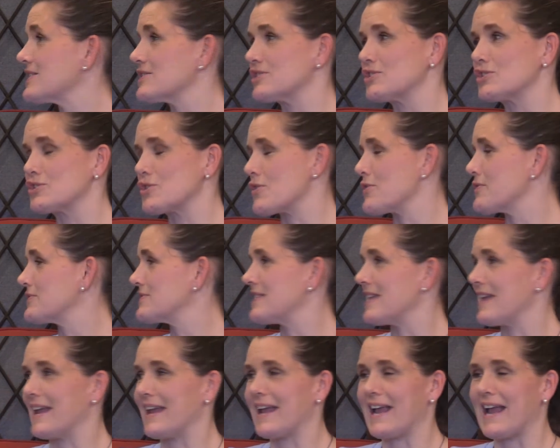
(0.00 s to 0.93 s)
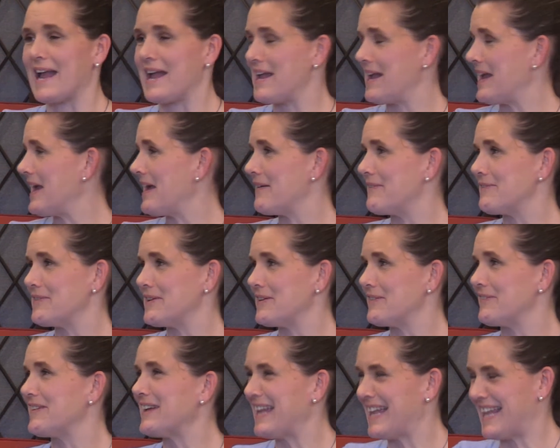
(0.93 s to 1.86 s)
a stroke thing. I haven't
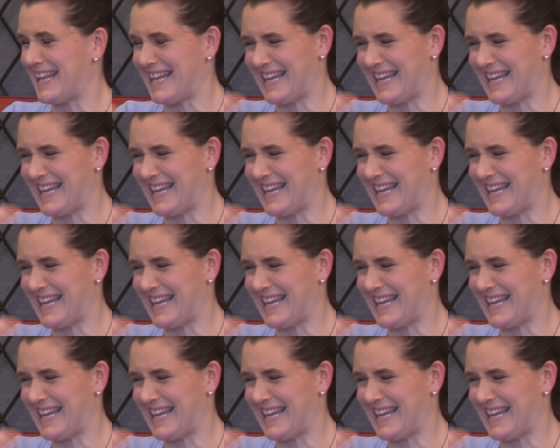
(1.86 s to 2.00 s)
really.